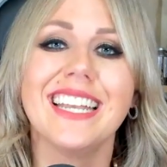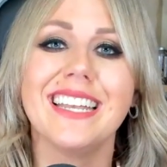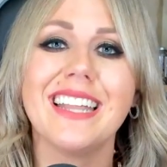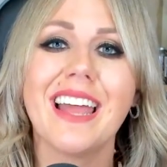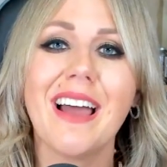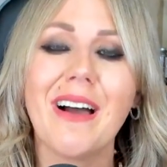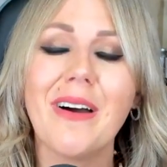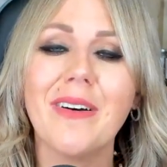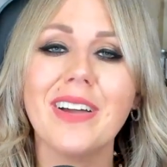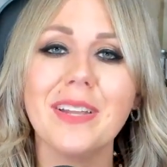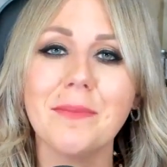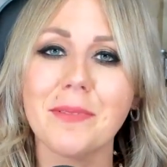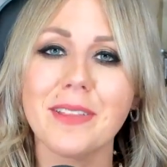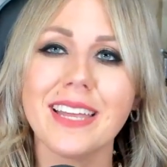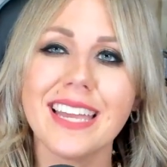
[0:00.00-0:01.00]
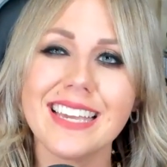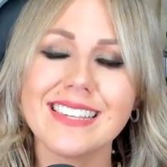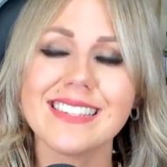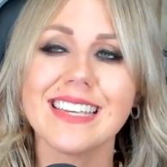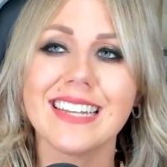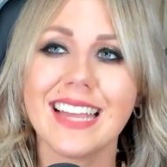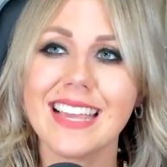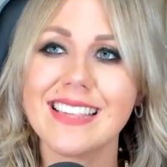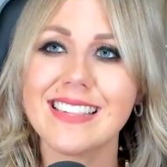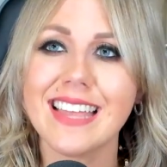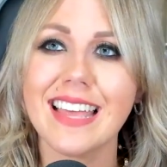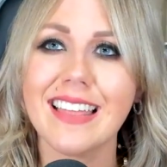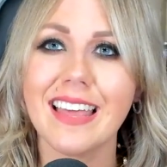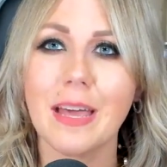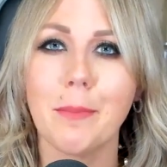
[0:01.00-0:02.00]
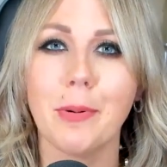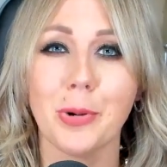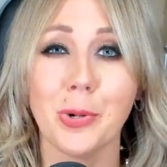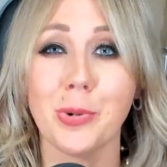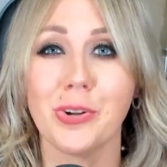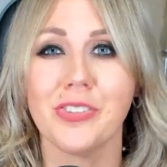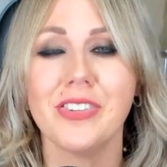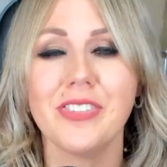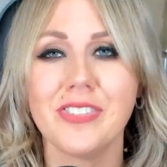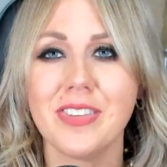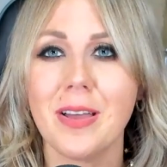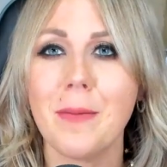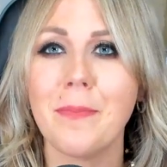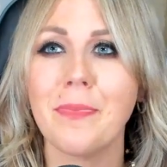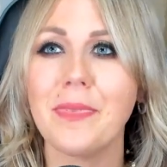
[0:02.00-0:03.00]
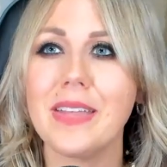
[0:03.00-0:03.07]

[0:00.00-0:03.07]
now in place. And I say like a parkour system.